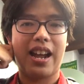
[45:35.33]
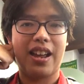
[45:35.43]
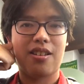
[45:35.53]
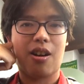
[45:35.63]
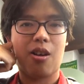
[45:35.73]

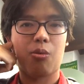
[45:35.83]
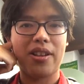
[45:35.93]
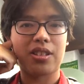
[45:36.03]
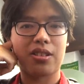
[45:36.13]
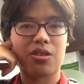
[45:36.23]
and our
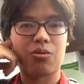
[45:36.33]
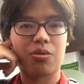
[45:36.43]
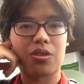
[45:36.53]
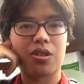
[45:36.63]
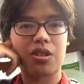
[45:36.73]
West Coast
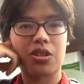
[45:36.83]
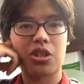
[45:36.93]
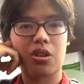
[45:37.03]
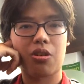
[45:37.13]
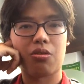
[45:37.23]
schools are
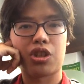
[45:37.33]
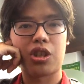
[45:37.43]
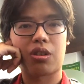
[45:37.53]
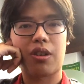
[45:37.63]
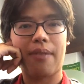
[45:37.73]
just so
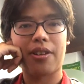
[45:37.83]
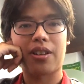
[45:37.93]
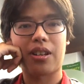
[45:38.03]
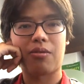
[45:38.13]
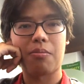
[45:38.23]

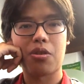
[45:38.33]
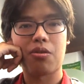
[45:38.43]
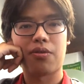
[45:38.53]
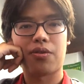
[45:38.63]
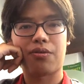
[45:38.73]
geographically
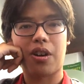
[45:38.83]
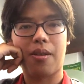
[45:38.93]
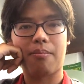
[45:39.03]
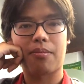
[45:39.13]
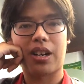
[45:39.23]
removed
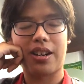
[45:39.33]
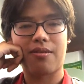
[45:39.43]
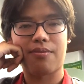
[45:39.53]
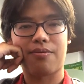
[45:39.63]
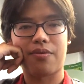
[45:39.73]
from kind
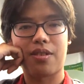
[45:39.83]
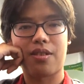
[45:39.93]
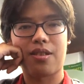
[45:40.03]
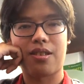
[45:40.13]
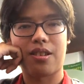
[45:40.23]
of
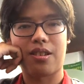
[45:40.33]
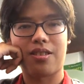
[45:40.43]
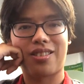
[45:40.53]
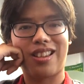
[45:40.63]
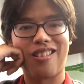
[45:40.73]
the
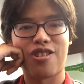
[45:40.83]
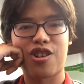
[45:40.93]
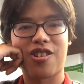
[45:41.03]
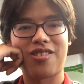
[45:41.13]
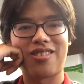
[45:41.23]

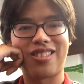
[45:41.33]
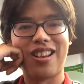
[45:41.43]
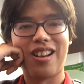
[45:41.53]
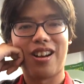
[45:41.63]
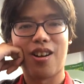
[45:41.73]
centers
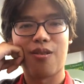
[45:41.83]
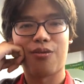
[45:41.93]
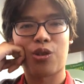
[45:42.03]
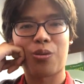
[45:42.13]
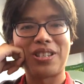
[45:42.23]
of
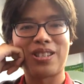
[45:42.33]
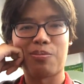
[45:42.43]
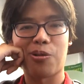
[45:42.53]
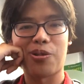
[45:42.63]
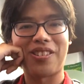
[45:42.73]
Quiz
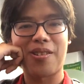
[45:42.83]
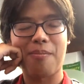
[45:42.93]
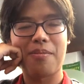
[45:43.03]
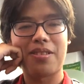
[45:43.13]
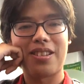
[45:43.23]
Bowldom
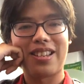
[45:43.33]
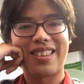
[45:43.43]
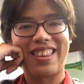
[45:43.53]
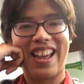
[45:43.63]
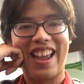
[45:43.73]

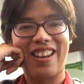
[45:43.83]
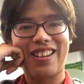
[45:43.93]
that